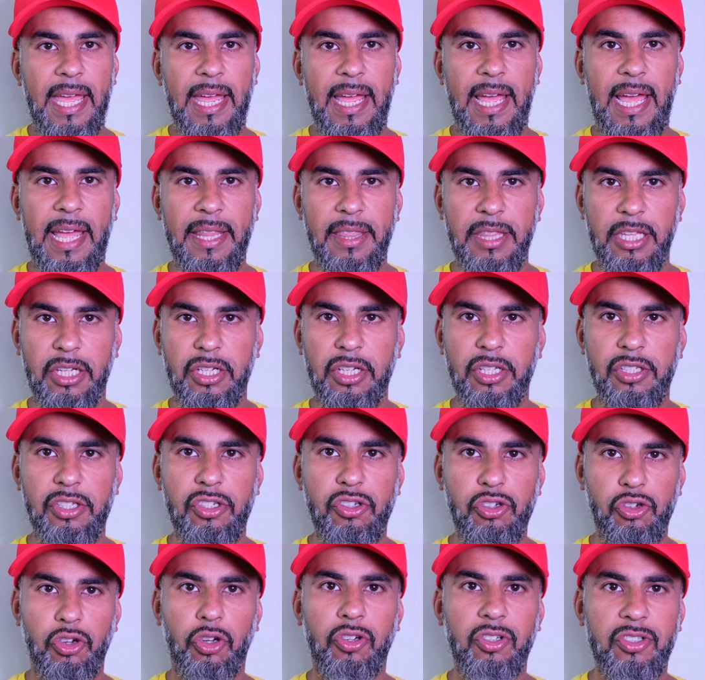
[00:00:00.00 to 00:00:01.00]
And the
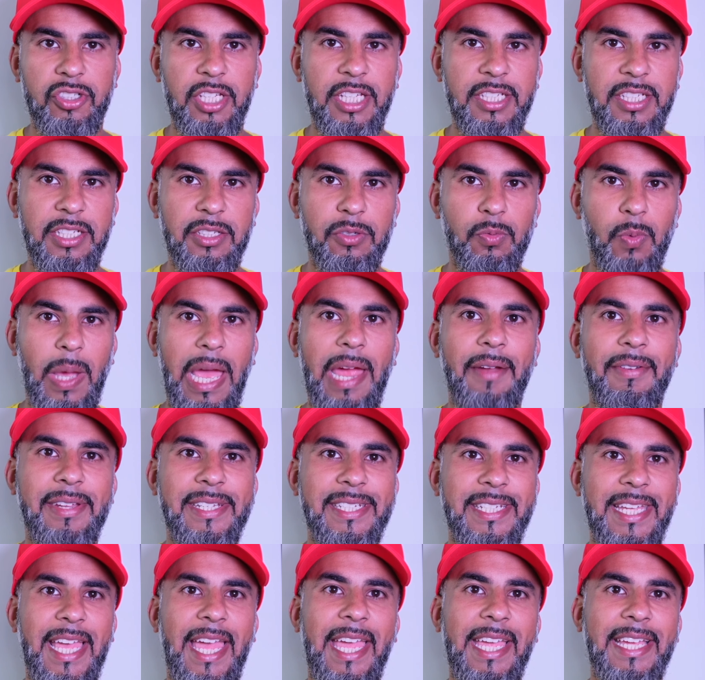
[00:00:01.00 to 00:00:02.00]
constructors is where
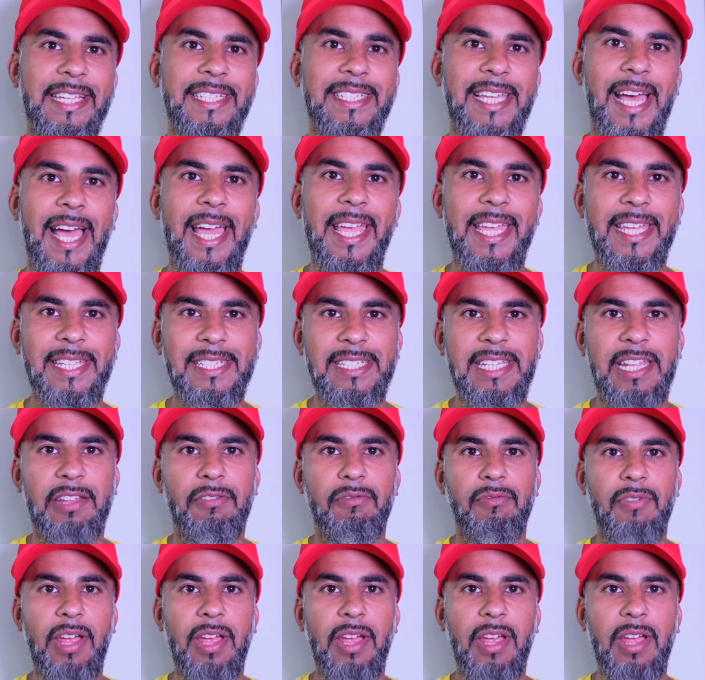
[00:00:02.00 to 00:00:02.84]
it's getting tight, isn't it?